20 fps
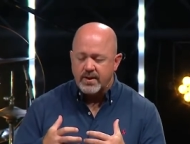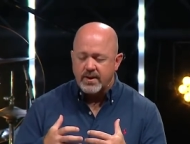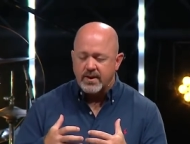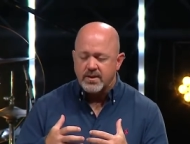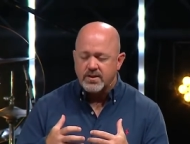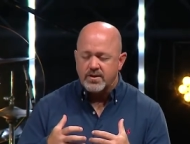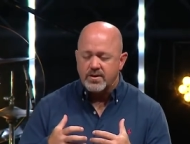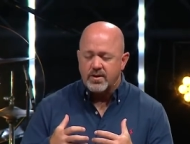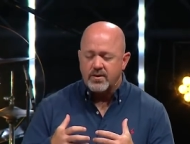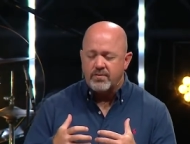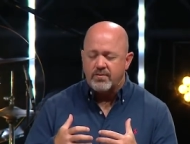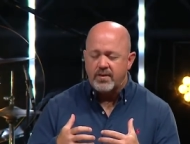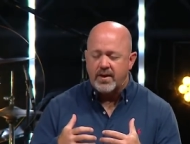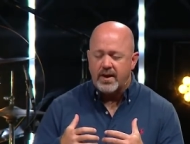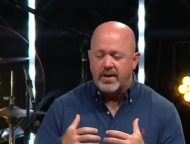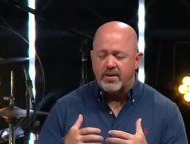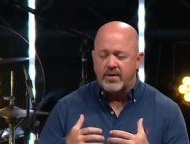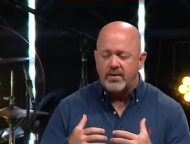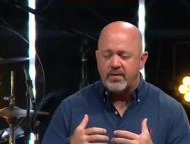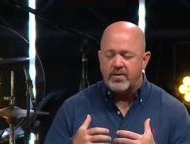And so,
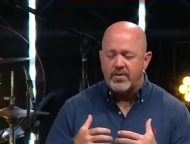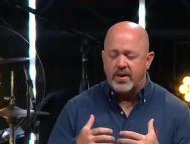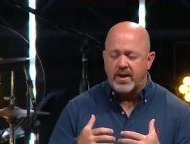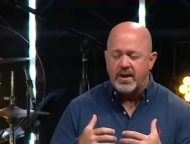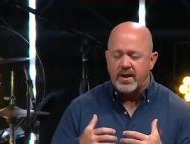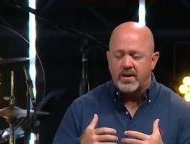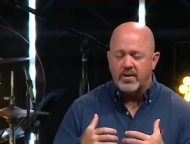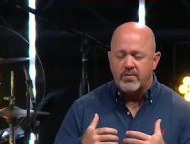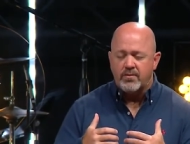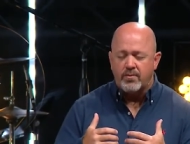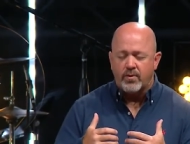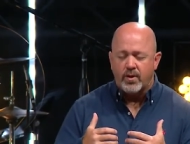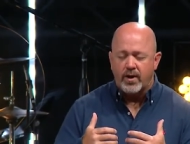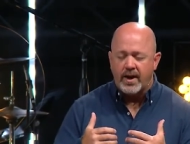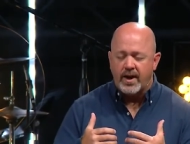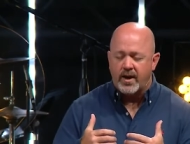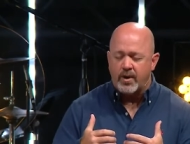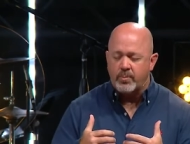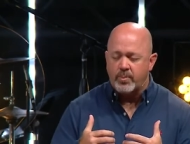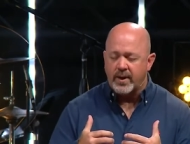Father, thank you for
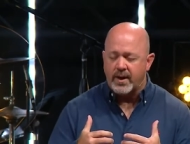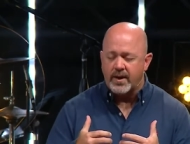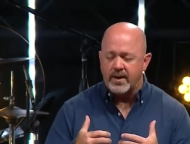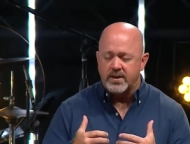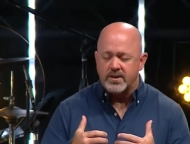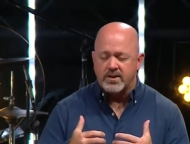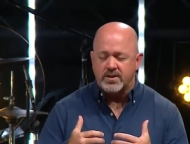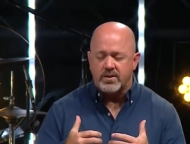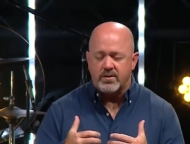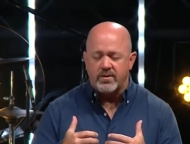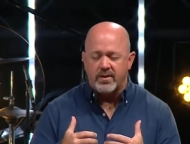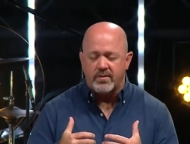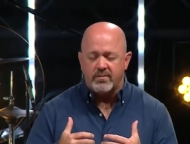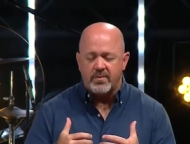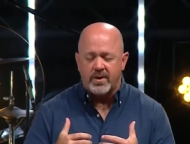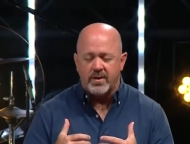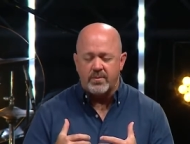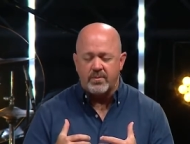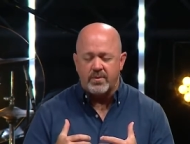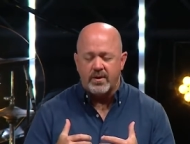helping us to
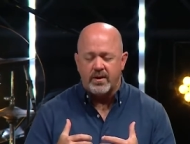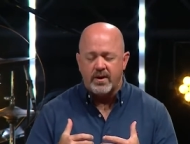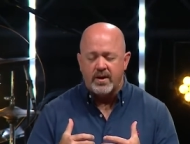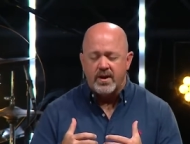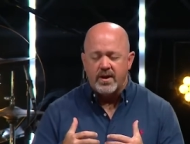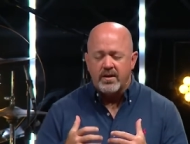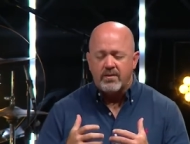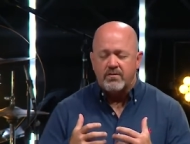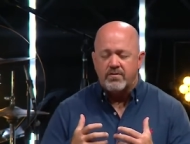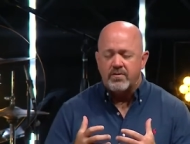remember,